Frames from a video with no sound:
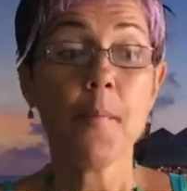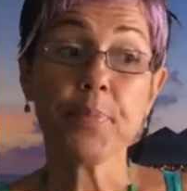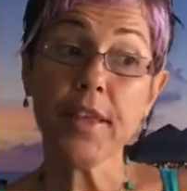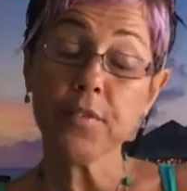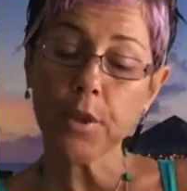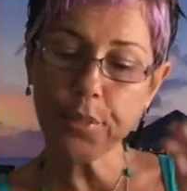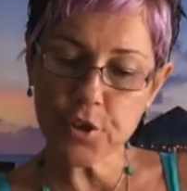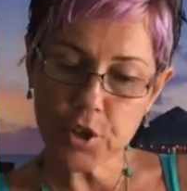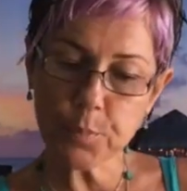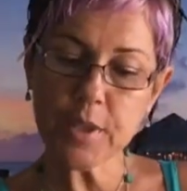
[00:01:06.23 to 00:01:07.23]
Then the
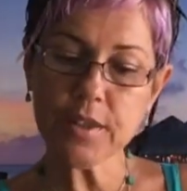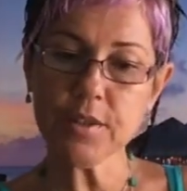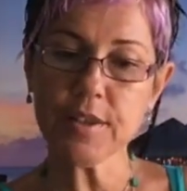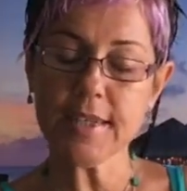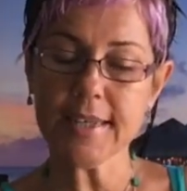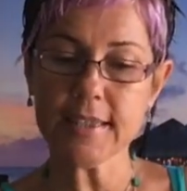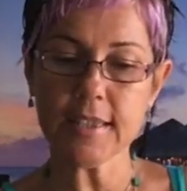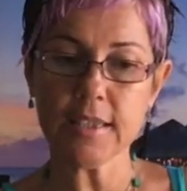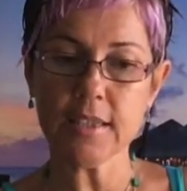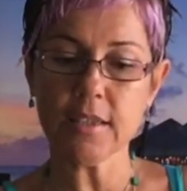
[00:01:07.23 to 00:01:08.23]
third video that I
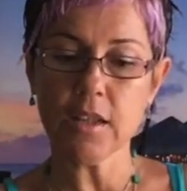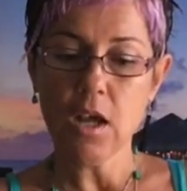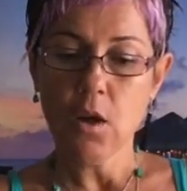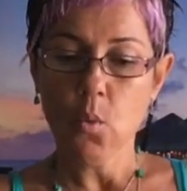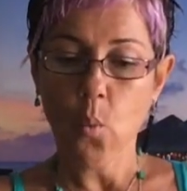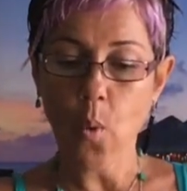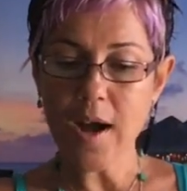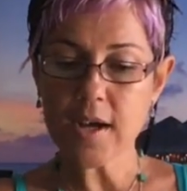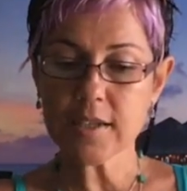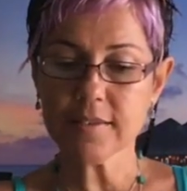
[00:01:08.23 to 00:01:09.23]
did
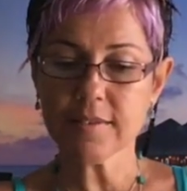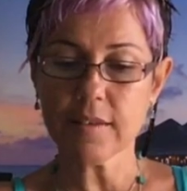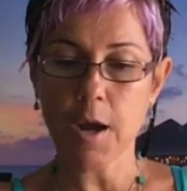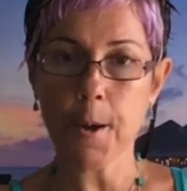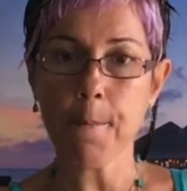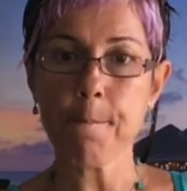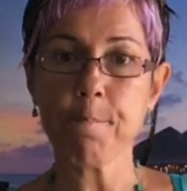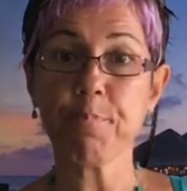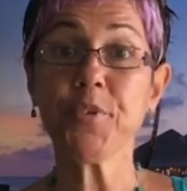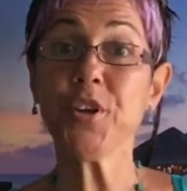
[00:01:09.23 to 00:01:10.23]
was,
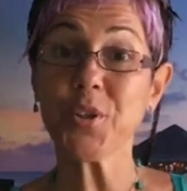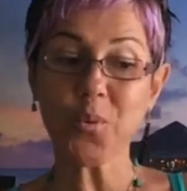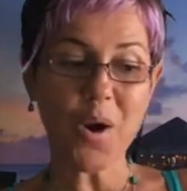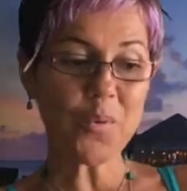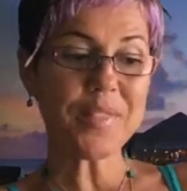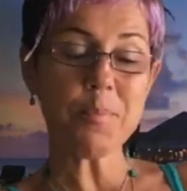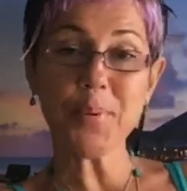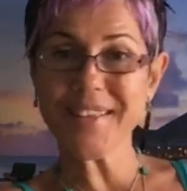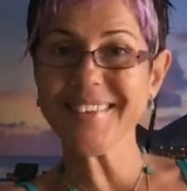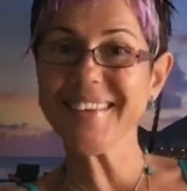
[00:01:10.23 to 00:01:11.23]
the one with the
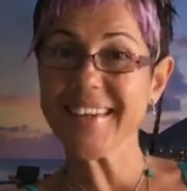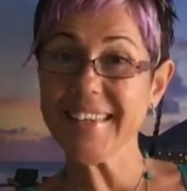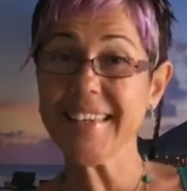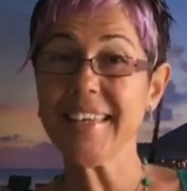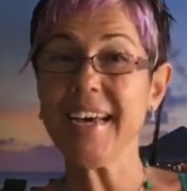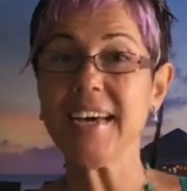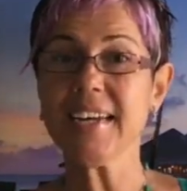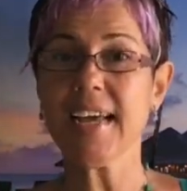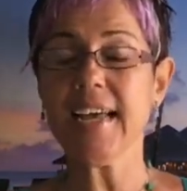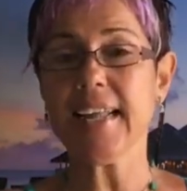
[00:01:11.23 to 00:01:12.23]
printer
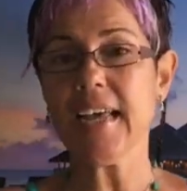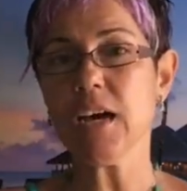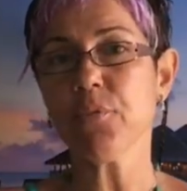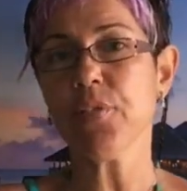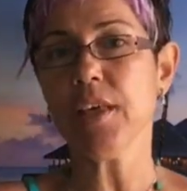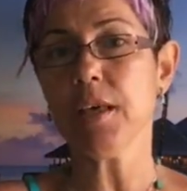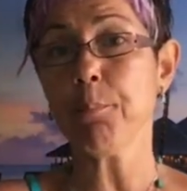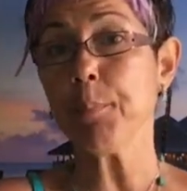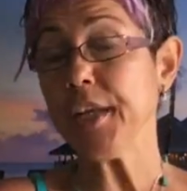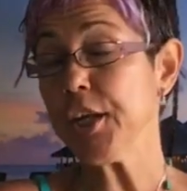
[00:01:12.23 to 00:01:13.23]
here, and I have the
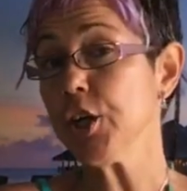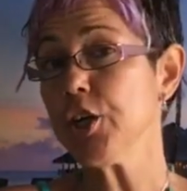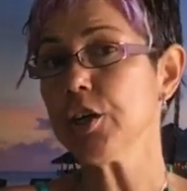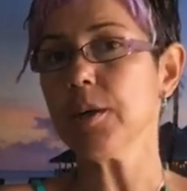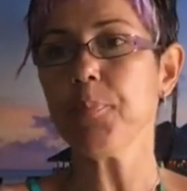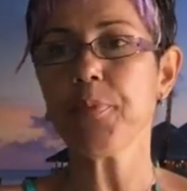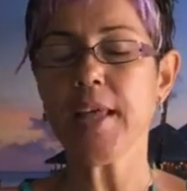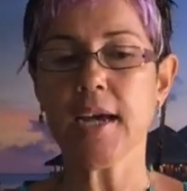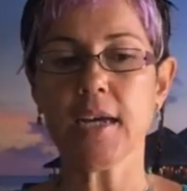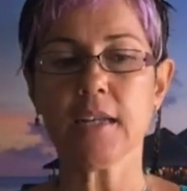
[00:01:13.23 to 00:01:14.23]
meter
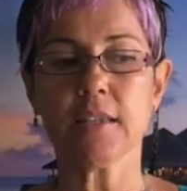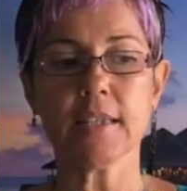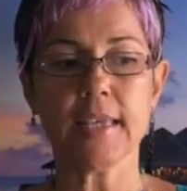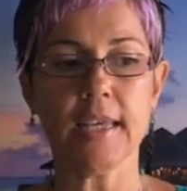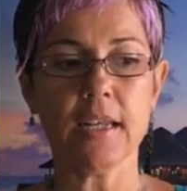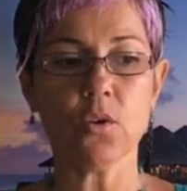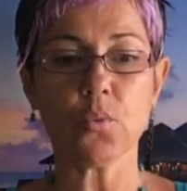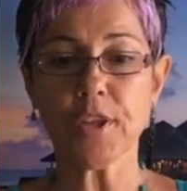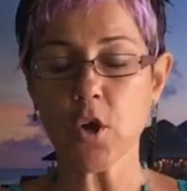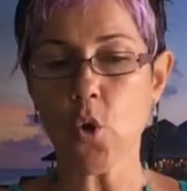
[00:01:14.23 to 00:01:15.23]
that can
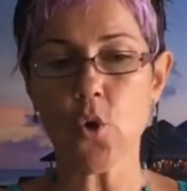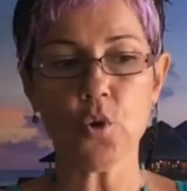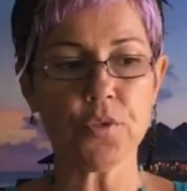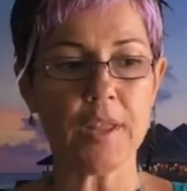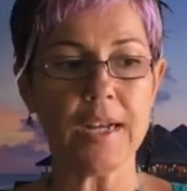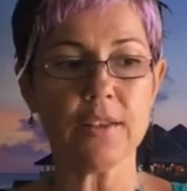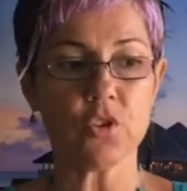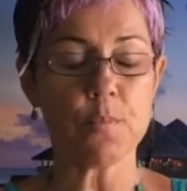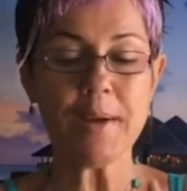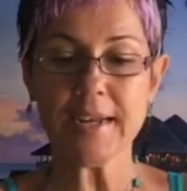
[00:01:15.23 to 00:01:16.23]
record the
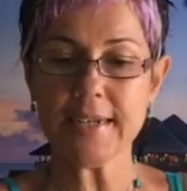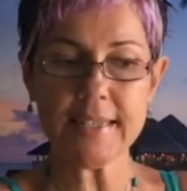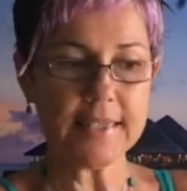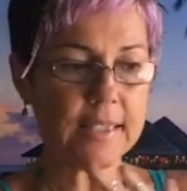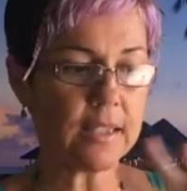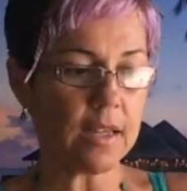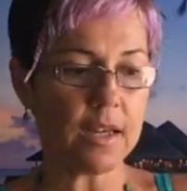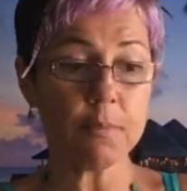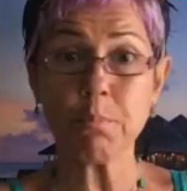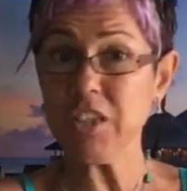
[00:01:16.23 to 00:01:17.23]
electromagnetic
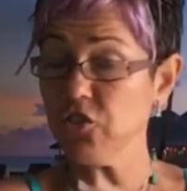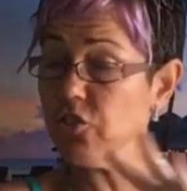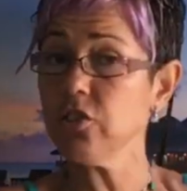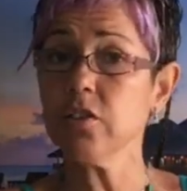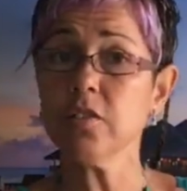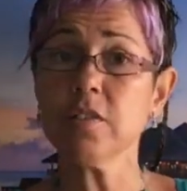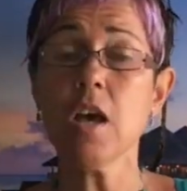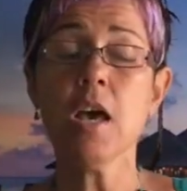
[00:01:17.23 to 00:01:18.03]
emissions